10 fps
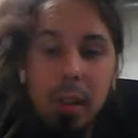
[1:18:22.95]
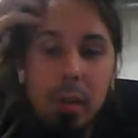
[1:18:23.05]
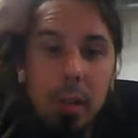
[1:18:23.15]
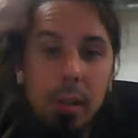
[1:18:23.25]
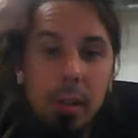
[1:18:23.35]
If
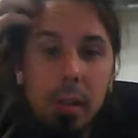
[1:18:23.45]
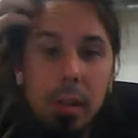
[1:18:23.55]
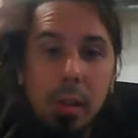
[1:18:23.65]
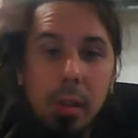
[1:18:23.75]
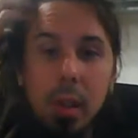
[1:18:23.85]
you're using
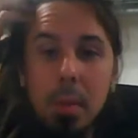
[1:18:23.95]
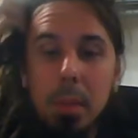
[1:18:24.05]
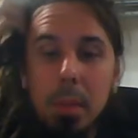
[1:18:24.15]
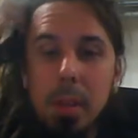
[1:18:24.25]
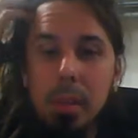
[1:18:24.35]
soil
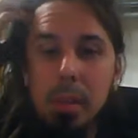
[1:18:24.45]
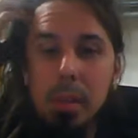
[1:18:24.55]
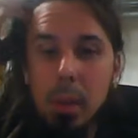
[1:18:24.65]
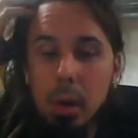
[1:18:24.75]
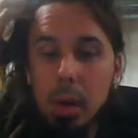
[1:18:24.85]
amendments
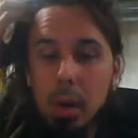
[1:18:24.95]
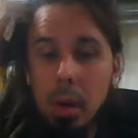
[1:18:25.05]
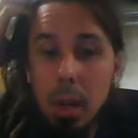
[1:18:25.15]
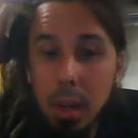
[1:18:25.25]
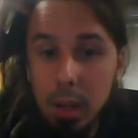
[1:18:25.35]
or
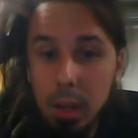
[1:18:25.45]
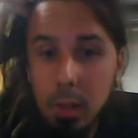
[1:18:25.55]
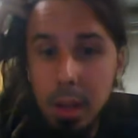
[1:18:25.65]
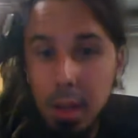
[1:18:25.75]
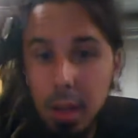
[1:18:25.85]

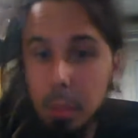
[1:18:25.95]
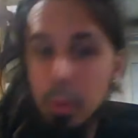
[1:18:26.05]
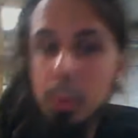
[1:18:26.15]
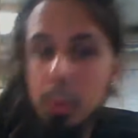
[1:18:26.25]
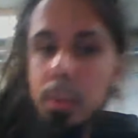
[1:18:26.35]
even a
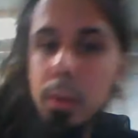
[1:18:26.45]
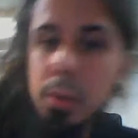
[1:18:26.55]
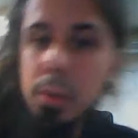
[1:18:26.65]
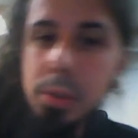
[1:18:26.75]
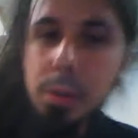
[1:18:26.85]
bloom
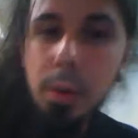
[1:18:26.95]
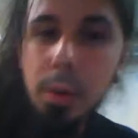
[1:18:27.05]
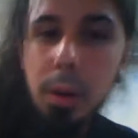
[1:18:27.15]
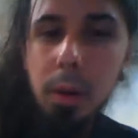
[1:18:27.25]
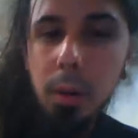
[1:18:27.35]
boost
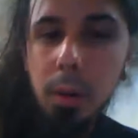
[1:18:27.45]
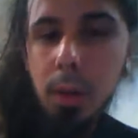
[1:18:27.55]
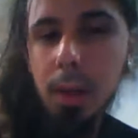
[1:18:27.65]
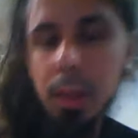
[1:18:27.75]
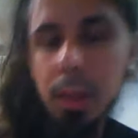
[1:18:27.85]
or
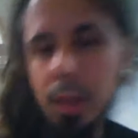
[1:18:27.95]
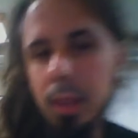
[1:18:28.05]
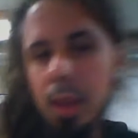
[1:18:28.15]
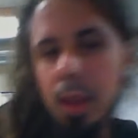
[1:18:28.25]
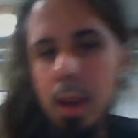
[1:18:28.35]
anything like
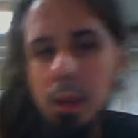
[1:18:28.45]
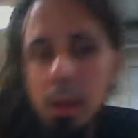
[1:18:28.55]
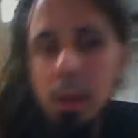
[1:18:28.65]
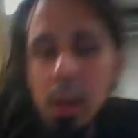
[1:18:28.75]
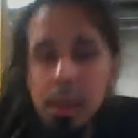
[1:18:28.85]
that, or
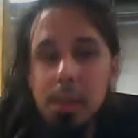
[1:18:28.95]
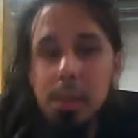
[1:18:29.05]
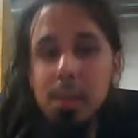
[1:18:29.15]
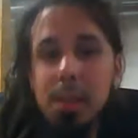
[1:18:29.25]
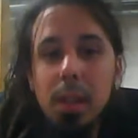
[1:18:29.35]
some
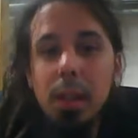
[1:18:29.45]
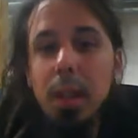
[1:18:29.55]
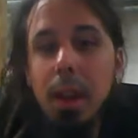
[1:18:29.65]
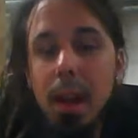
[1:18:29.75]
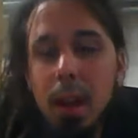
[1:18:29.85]
silica
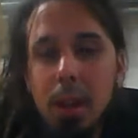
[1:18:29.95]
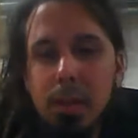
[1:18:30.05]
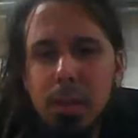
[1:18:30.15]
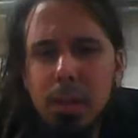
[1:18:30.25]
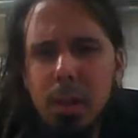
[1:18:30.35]
additives
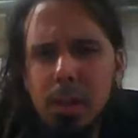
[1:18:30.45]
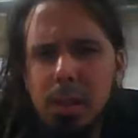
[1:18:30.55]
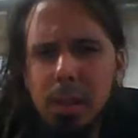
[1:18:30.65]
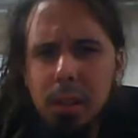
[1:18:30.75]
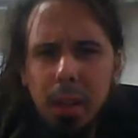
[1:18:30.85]
I'm
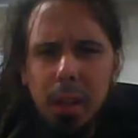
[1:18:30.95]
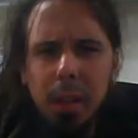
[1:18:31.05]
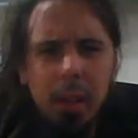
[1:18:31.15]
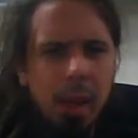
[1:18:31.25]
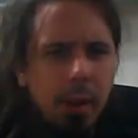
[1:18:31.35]
noticing
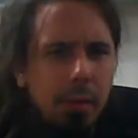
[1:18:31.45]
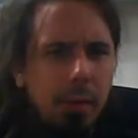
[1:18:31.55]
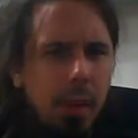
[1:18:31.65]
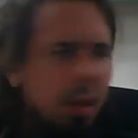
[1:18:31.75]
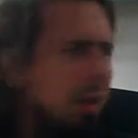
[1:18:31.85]
lately I
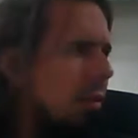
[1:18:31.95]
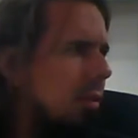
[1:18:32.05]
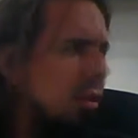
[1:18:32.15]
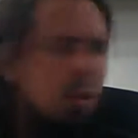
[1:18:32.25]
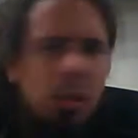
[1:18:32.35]
think I've
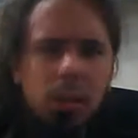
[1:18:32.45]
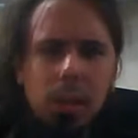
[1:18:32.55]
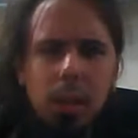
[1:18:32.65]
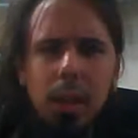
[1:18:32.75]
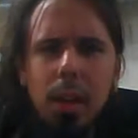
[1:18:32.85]
seen 2
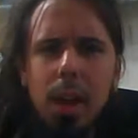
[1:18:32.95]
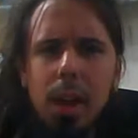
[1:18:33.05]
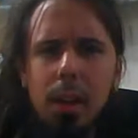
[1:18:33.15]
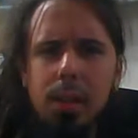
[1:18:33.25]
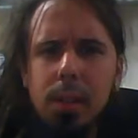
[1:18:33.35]
silica
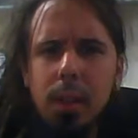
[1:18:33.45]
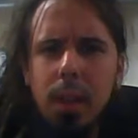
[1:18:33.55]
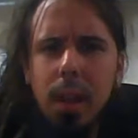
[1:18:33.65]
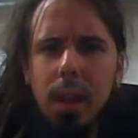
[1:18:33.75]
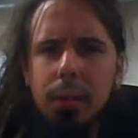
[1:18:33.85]
additives in
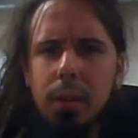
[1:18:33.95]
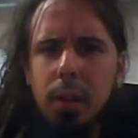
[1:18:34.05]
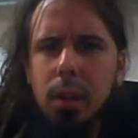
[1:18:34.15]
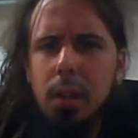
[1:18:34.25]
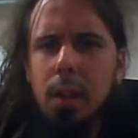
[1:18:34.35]

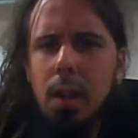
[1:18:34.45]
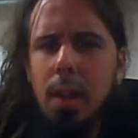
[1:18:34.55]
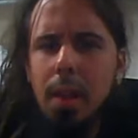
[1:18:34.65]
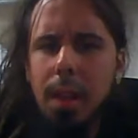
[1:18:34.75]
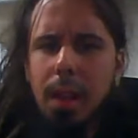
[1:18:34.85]
California
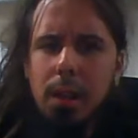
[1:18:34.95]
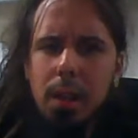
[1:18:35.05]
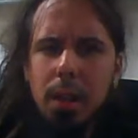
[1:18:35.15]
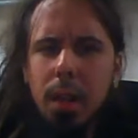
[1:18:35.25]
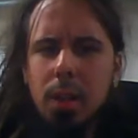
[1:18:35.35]
that had
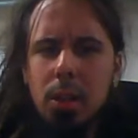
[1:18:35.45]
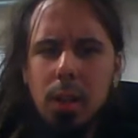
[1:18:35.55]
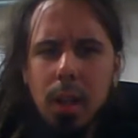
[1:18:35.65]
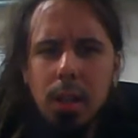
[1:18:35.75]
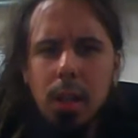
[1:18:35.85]
yucca
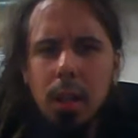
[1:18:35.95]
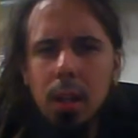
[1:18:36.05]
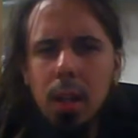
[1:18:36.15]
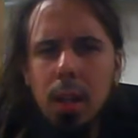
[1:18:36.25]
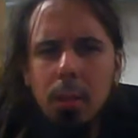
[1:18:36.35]
extract in it,
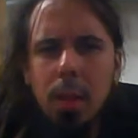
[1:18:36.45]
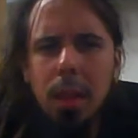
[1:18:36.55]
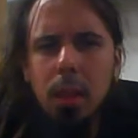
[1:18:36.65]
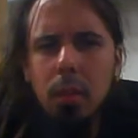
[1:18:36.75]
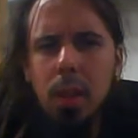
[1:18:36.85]
and
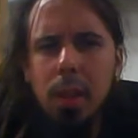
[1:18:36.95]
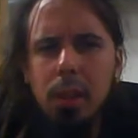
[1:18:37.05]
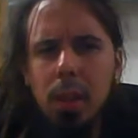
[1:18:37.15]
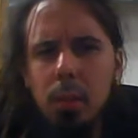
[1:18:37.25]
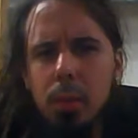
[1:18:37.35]
mycorrhizae